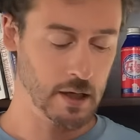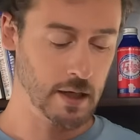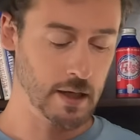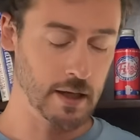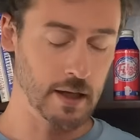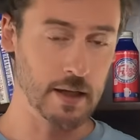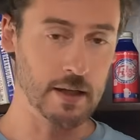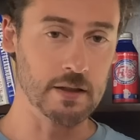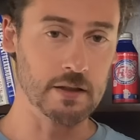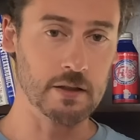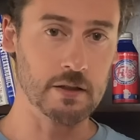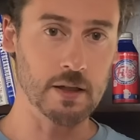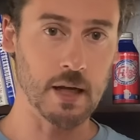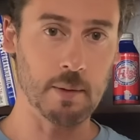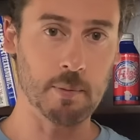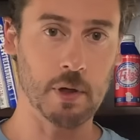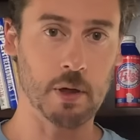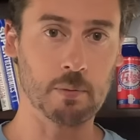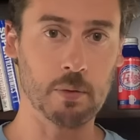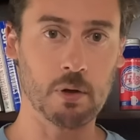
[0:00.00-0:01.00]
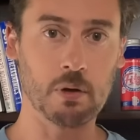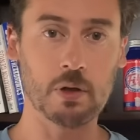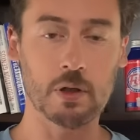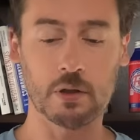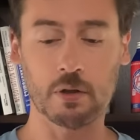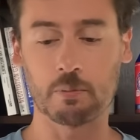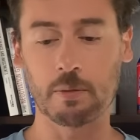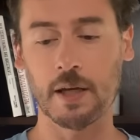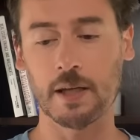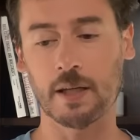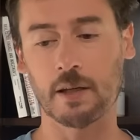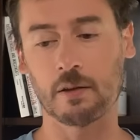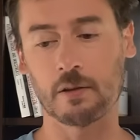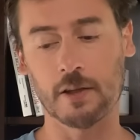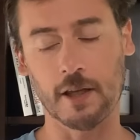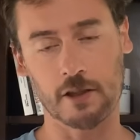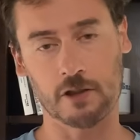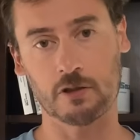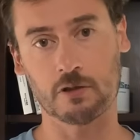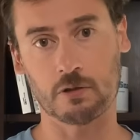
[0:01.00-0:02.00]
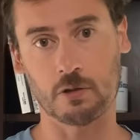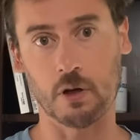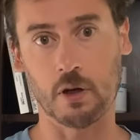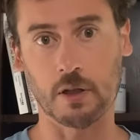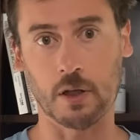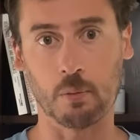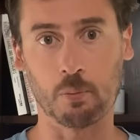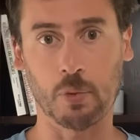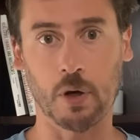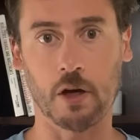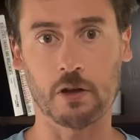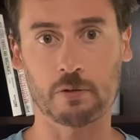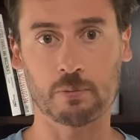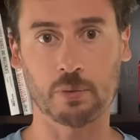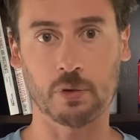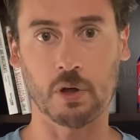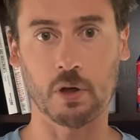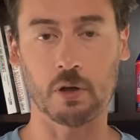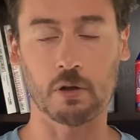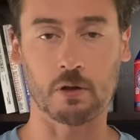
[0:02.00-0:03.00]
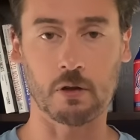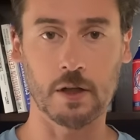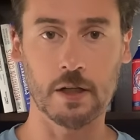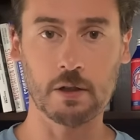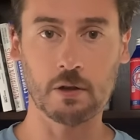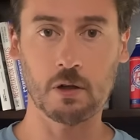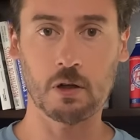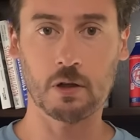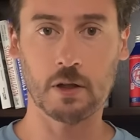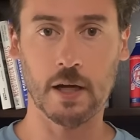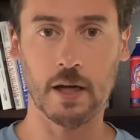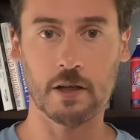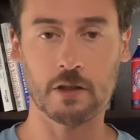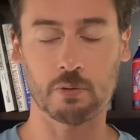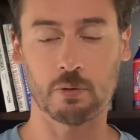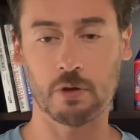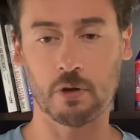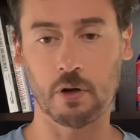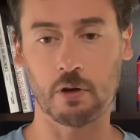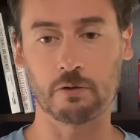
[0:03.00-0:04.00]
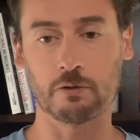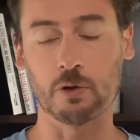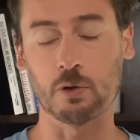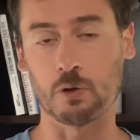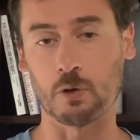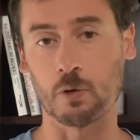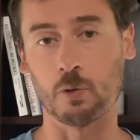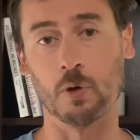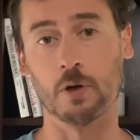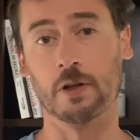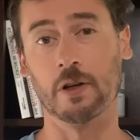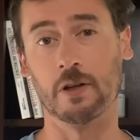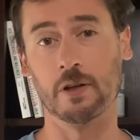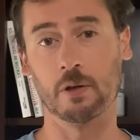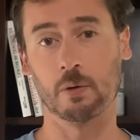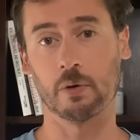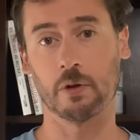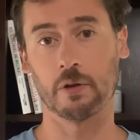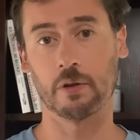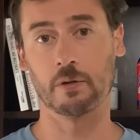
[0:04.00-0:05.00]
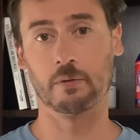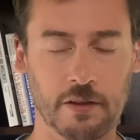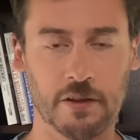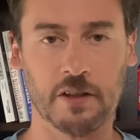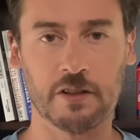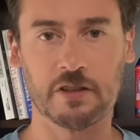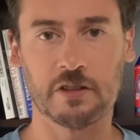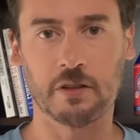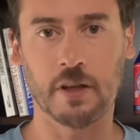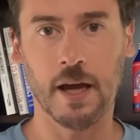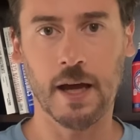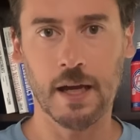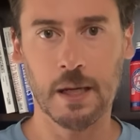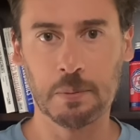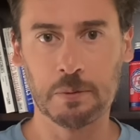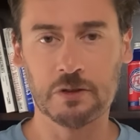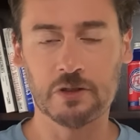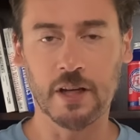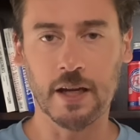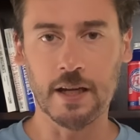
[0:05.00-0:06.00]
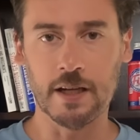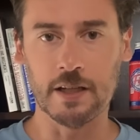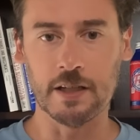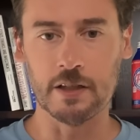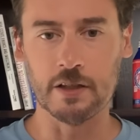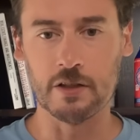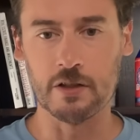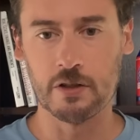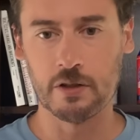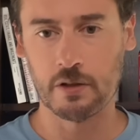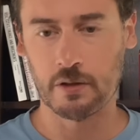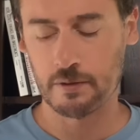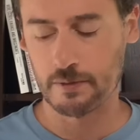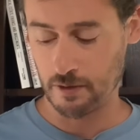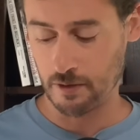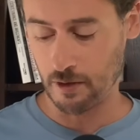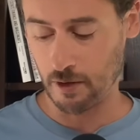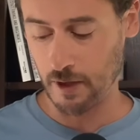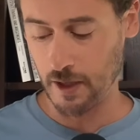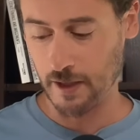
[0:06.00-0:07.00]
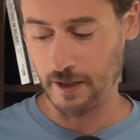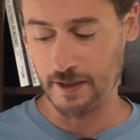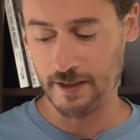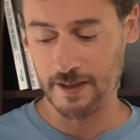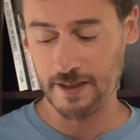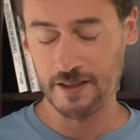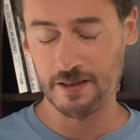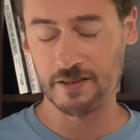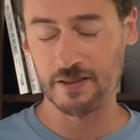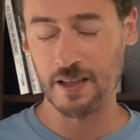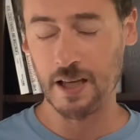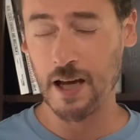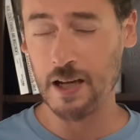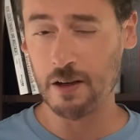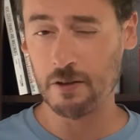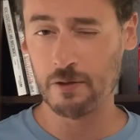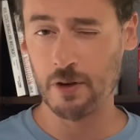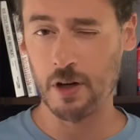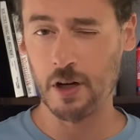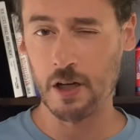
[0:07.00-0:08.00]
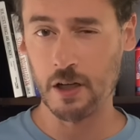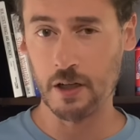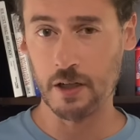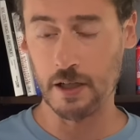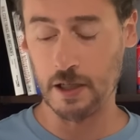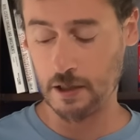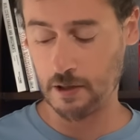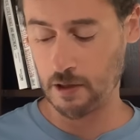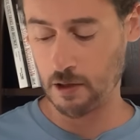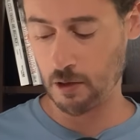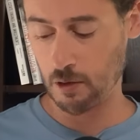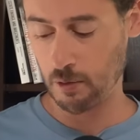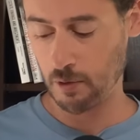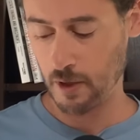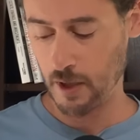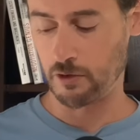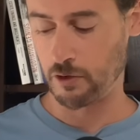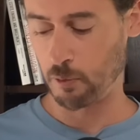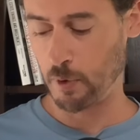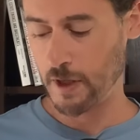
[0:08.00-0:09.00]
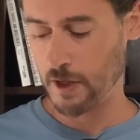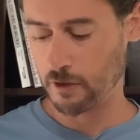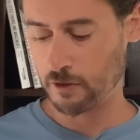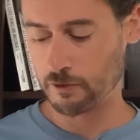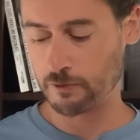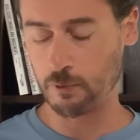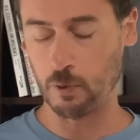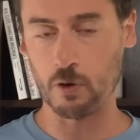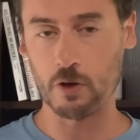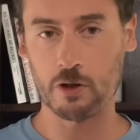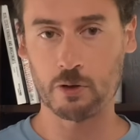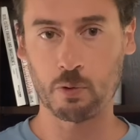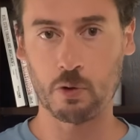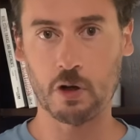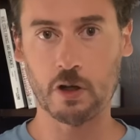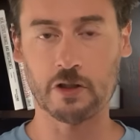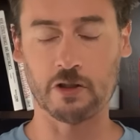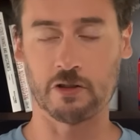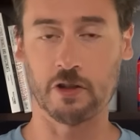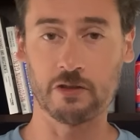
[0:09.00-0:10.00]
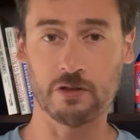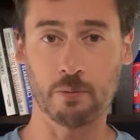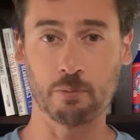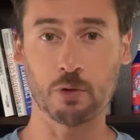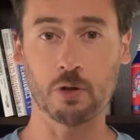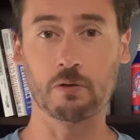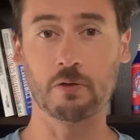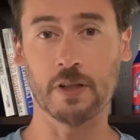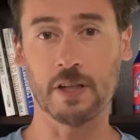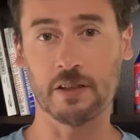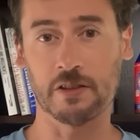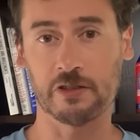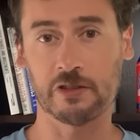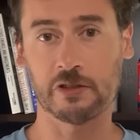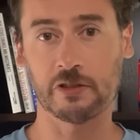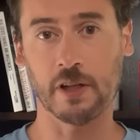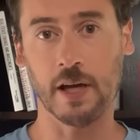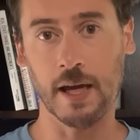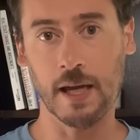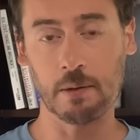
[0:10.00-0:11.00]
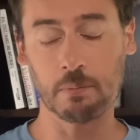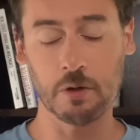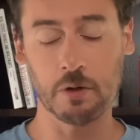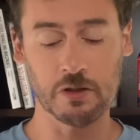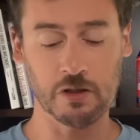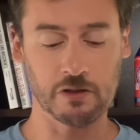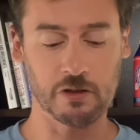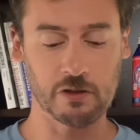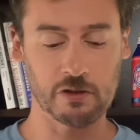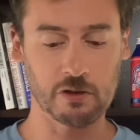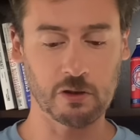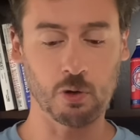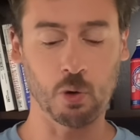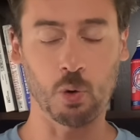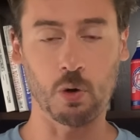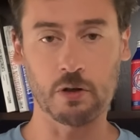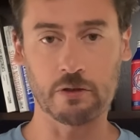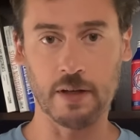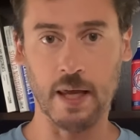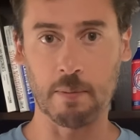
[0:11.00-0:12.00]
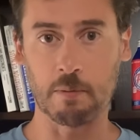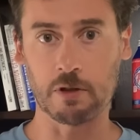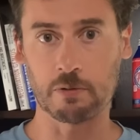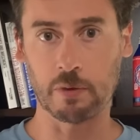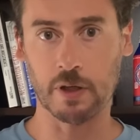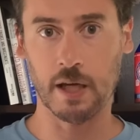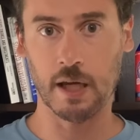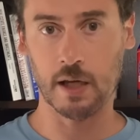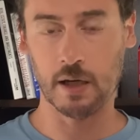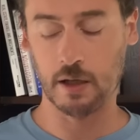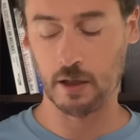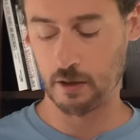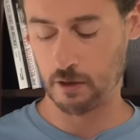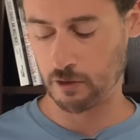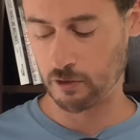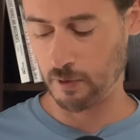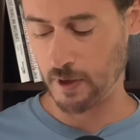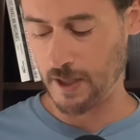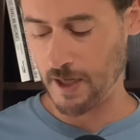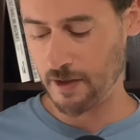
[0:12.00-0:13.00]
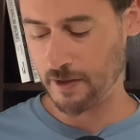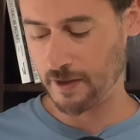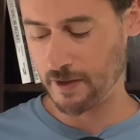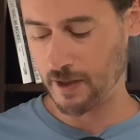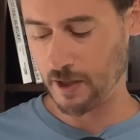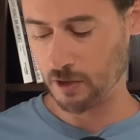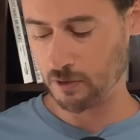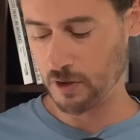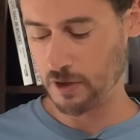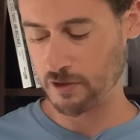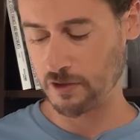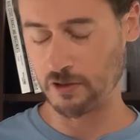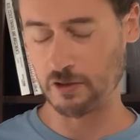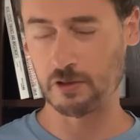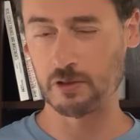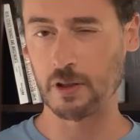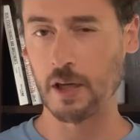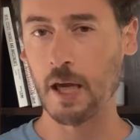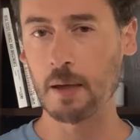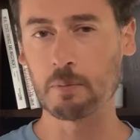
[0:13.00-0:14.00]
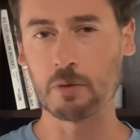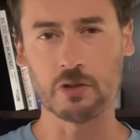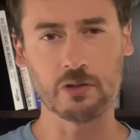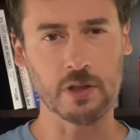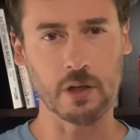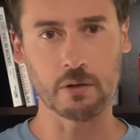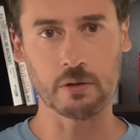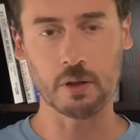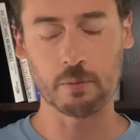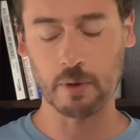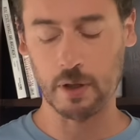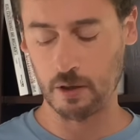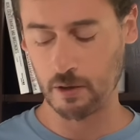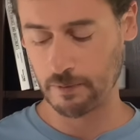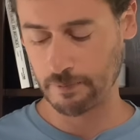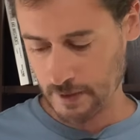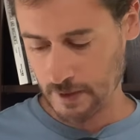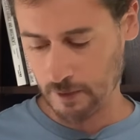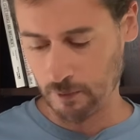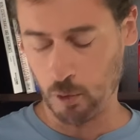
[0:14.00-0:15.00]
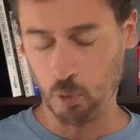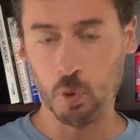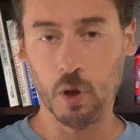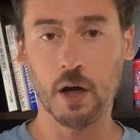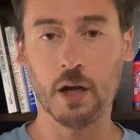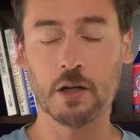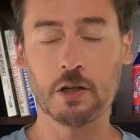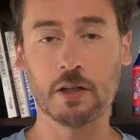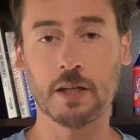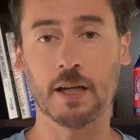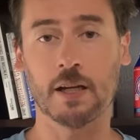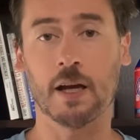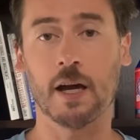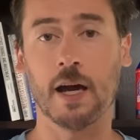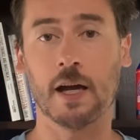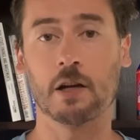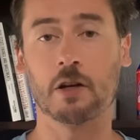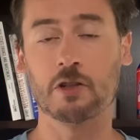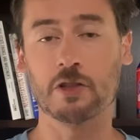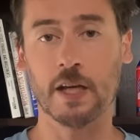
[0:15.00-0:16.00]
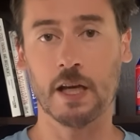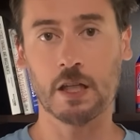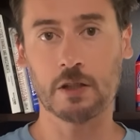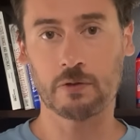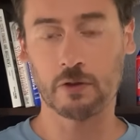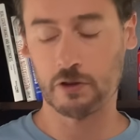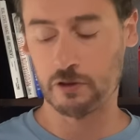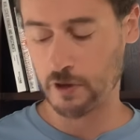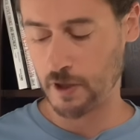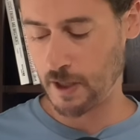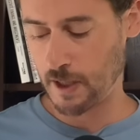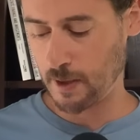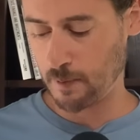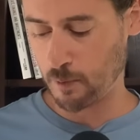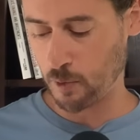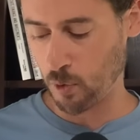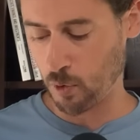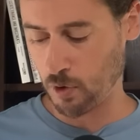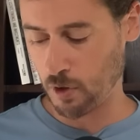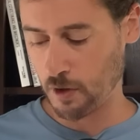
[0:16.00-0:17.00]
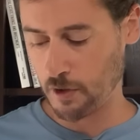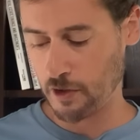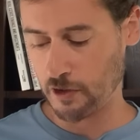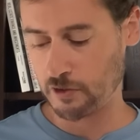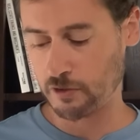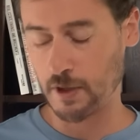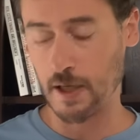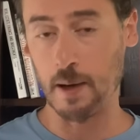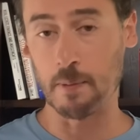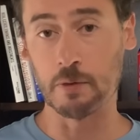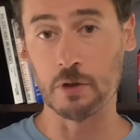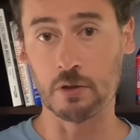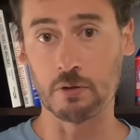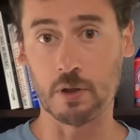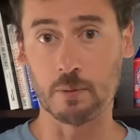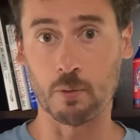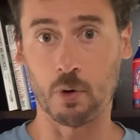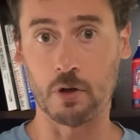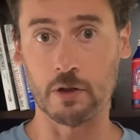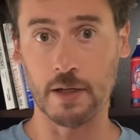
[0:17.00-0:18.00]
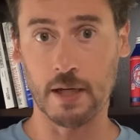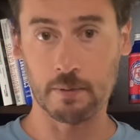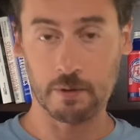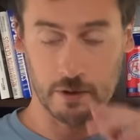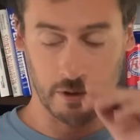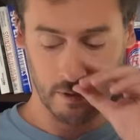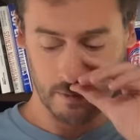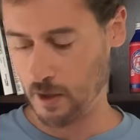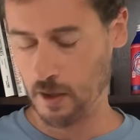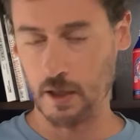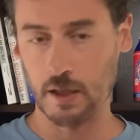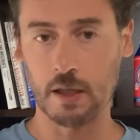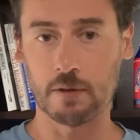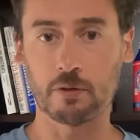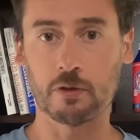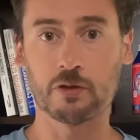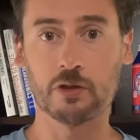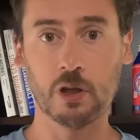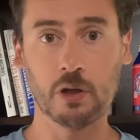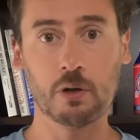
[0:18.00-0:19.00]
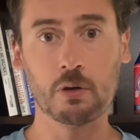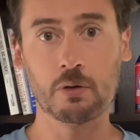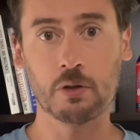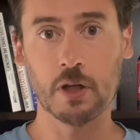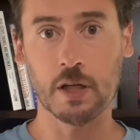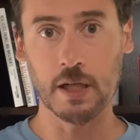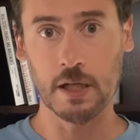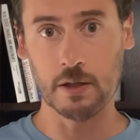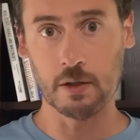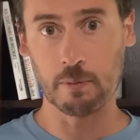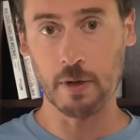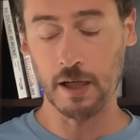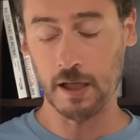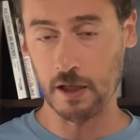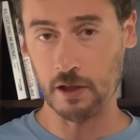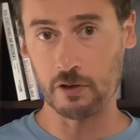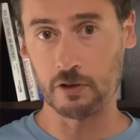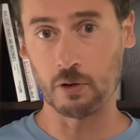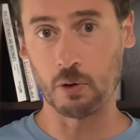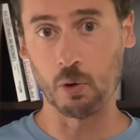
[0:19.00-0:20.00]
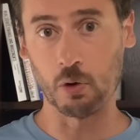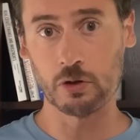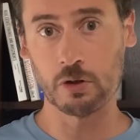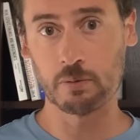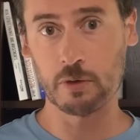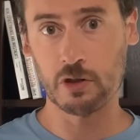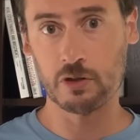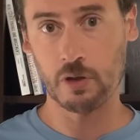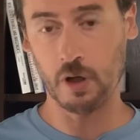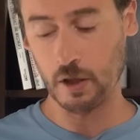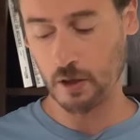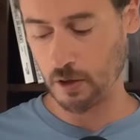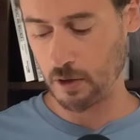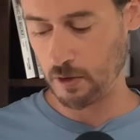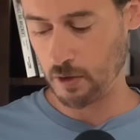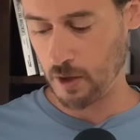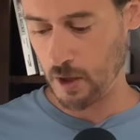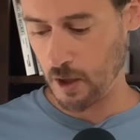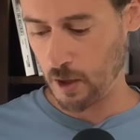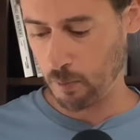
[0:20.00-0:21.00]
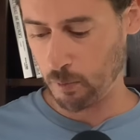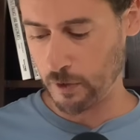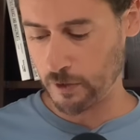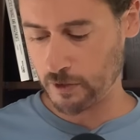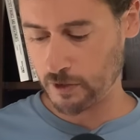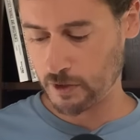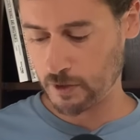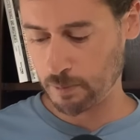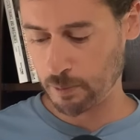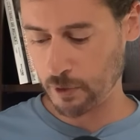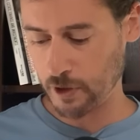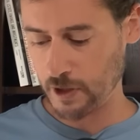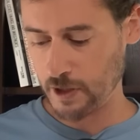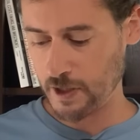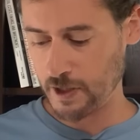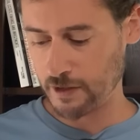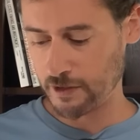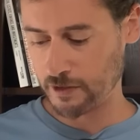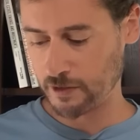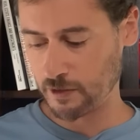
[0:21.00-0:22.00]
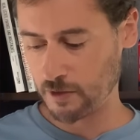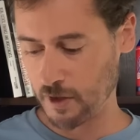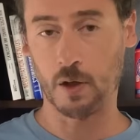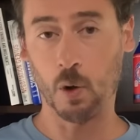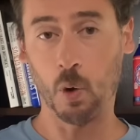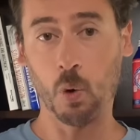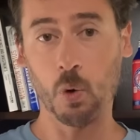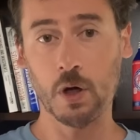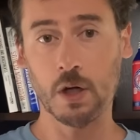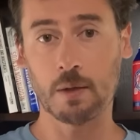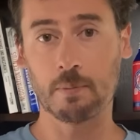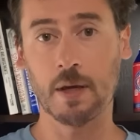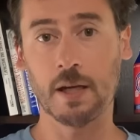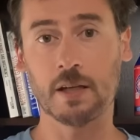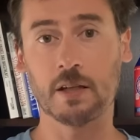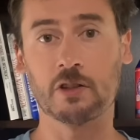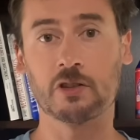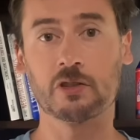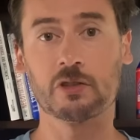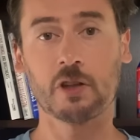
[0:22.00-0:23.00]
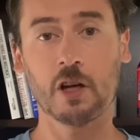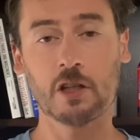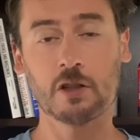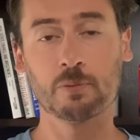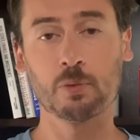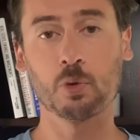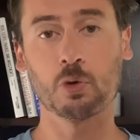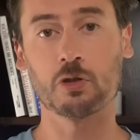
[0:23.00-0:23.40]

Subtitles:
and in nightmare mode, it'll make it less strong in boss brawl or hero clash where there are fewer Horde to deal with. The Slime Sage. Alright, he's not a very good hero. The way his forge works is just improving his slime, which is his core damage mechanic, so anything that increases slime is generally better. Level 1, you get a higher chance for slime, or the slime doing more damage. At level 2, you can either make his ultimate stronger with Splitidus, or you can make his sludge pool